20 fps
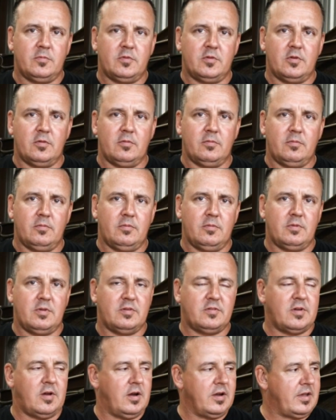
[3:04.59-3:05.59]
So
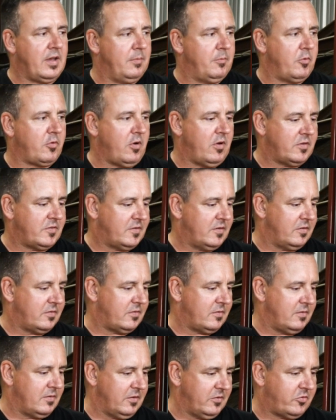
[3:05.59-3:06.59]
that's how I came across
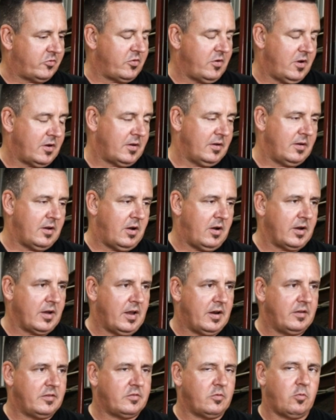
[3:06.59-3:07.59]
this truck and how I
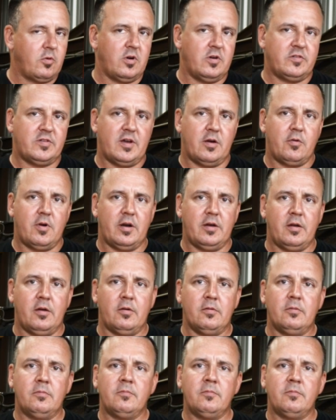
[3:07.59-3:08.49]
got it to where it's at right now.